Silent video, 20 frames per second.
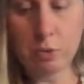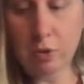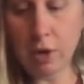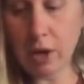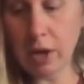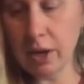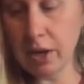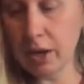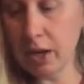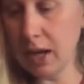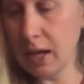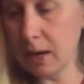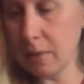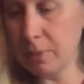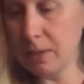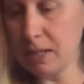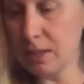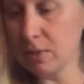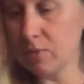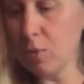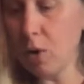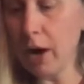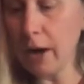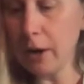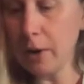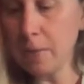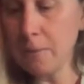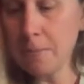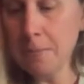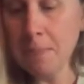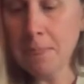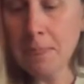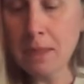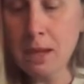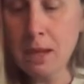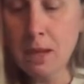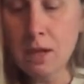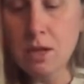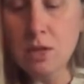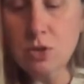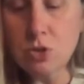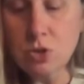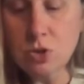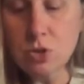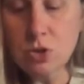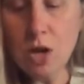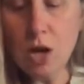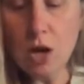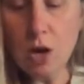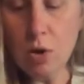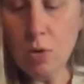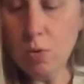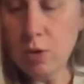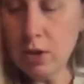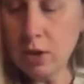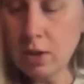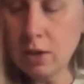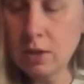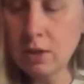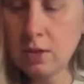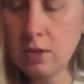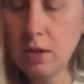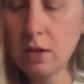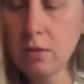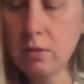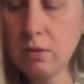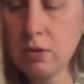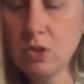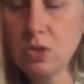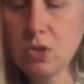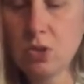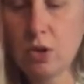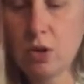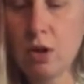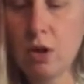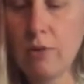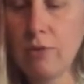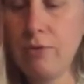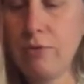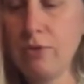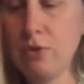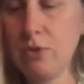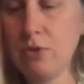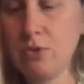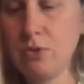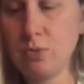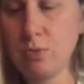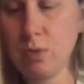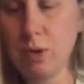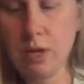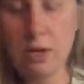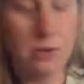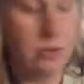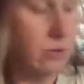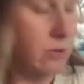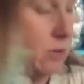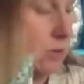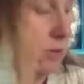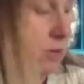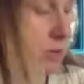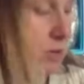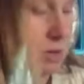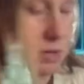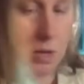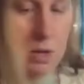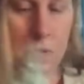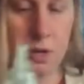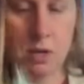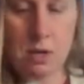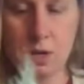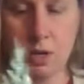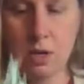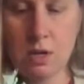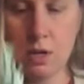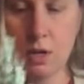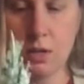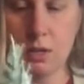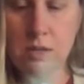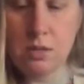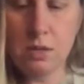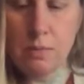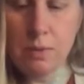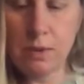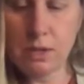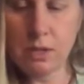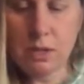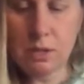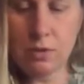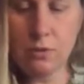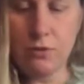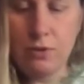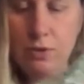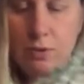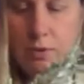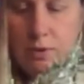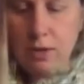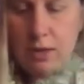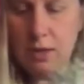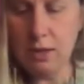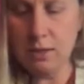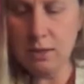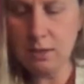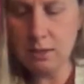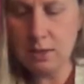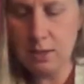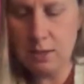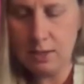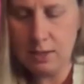gun and a piece of wire. So I think we're going to start off first with snipping just a few of these